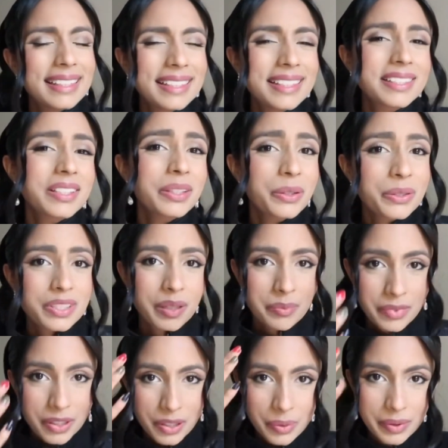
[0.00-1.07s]
It is a little
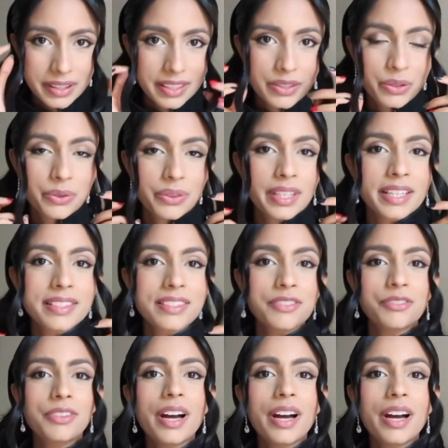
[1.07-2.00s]
similar with the two things in